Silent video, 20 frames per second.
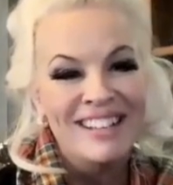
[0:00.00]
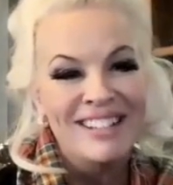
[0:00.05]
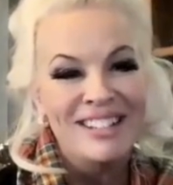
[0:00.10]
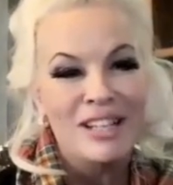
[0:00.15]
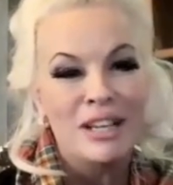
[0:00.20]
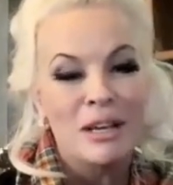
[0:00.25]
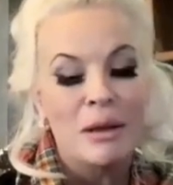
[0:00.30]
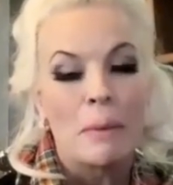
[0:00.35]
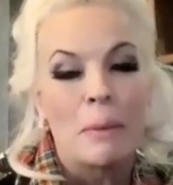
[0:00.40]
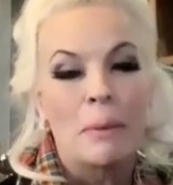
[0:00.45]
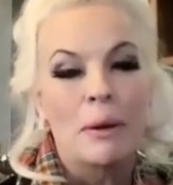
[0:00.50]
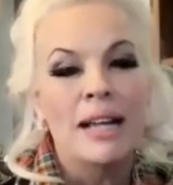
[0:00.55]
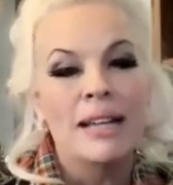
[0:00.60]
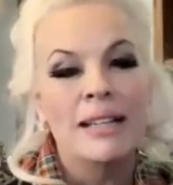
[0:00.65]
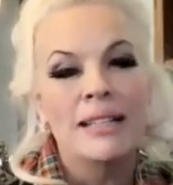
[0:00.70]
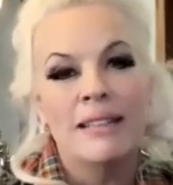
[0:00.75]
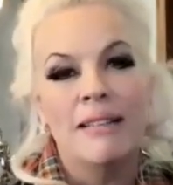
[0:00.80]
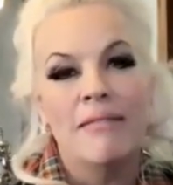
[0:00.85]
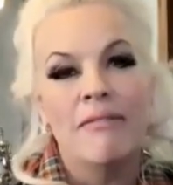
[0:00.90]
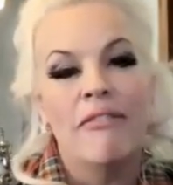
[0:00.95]
to bring
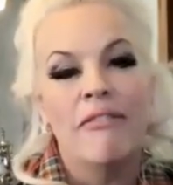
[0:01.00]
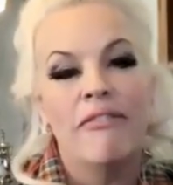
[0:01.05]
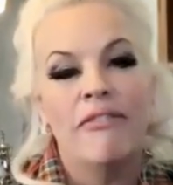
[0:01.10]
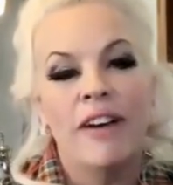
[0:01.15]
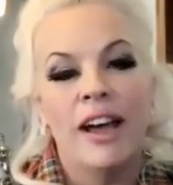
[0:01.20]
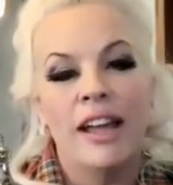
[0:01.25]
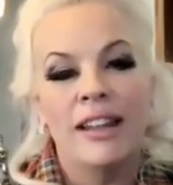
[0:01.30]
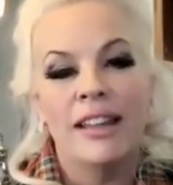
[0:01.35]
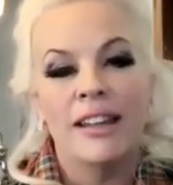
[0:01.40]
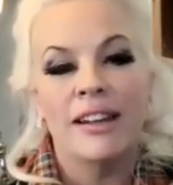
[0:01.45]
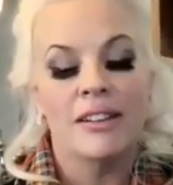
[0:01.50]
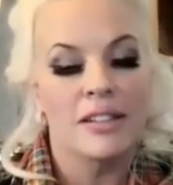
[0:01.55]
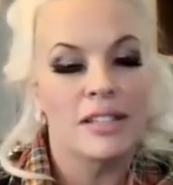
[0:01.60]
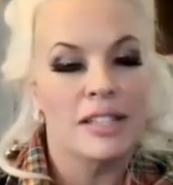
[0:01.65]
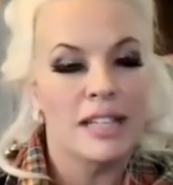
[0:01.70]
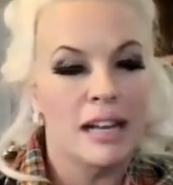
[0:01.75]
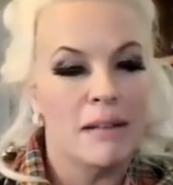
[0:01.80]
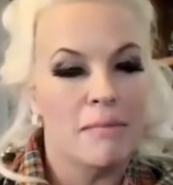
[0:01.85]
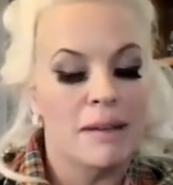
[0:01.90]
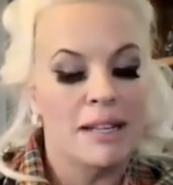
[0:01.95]
some fun little
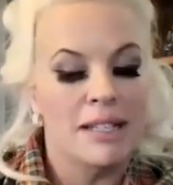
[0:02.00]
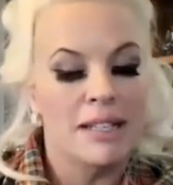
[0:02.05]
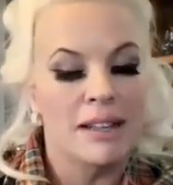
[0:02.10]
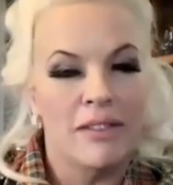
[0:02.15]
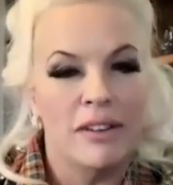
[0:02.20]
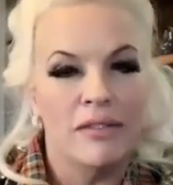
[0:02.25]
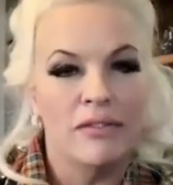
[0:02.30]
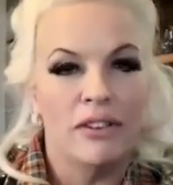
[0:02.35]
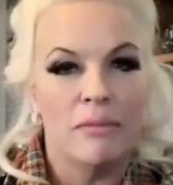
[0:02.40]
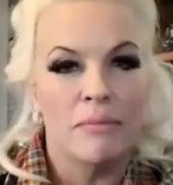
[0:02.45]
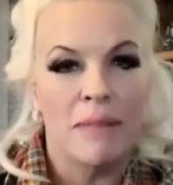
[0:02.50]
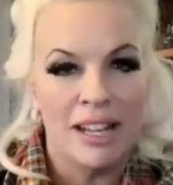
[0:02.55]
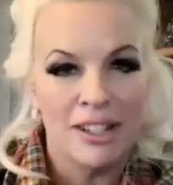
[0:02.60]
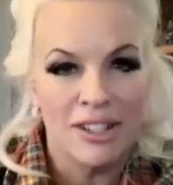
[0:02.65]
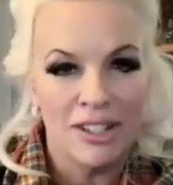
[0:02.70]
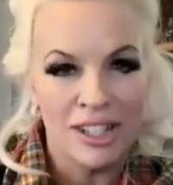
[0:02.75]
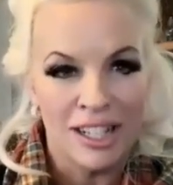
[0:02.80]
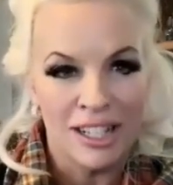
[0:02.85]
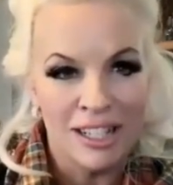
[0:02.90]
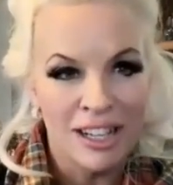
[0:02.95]
tidbits of
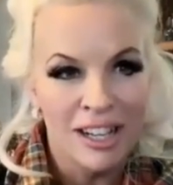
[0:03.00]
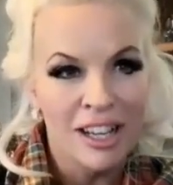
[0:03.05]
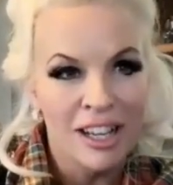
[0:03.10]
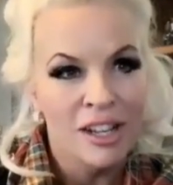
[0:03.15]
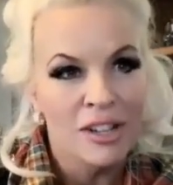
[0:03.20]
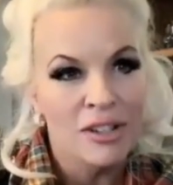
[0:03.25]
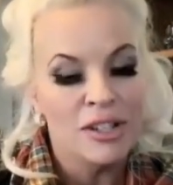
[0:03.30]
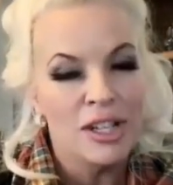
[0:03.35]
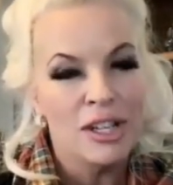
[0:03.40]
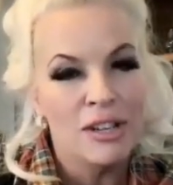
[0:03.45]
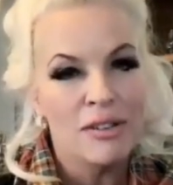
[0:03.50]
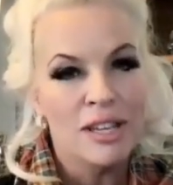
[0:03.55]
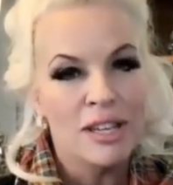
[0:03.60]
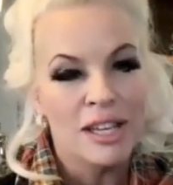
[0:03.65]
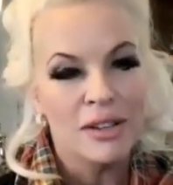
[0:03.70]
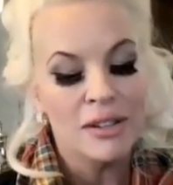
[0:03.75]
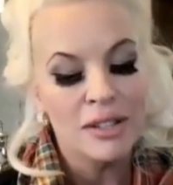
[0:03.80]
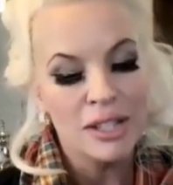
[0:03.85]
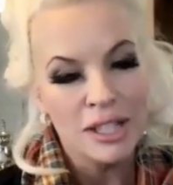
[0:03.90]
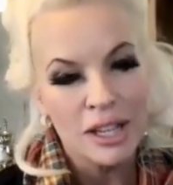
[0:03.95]
information to
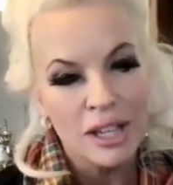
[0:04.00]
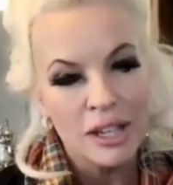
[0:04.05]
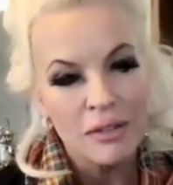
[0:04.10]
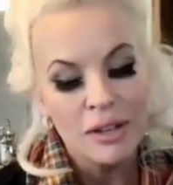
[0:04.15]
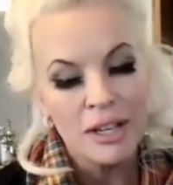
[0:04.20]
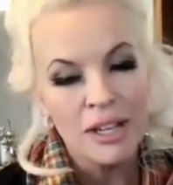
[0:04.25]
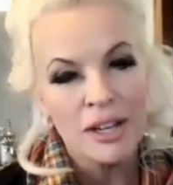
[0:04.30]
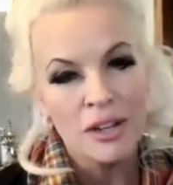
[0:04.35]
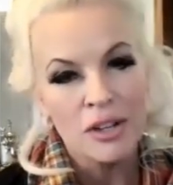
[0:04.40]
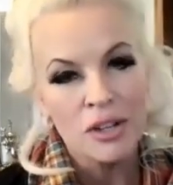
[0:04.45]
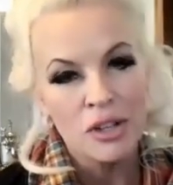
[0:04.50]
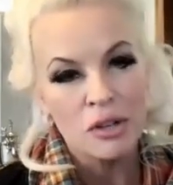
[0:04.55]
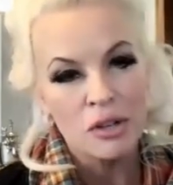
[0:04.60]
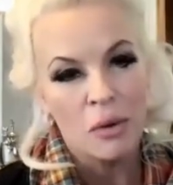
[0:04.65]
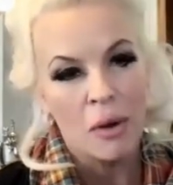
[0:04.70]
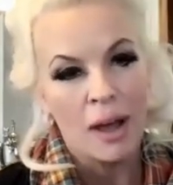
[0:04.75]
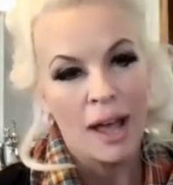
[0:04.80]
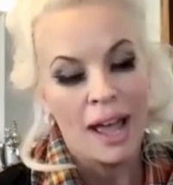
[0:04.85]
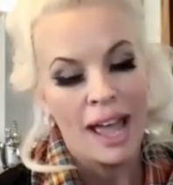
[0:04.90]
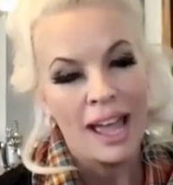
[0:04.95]
you so you can
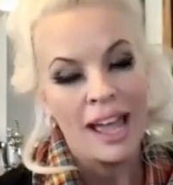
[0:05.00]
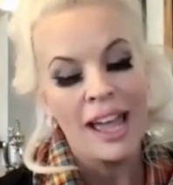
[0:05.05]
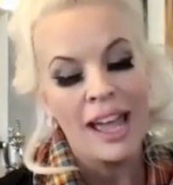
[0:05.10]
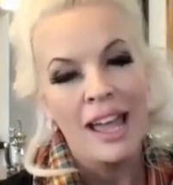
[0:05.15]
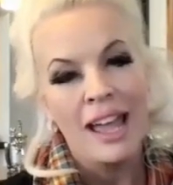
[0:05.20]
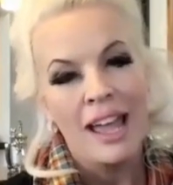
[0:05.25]
enjoy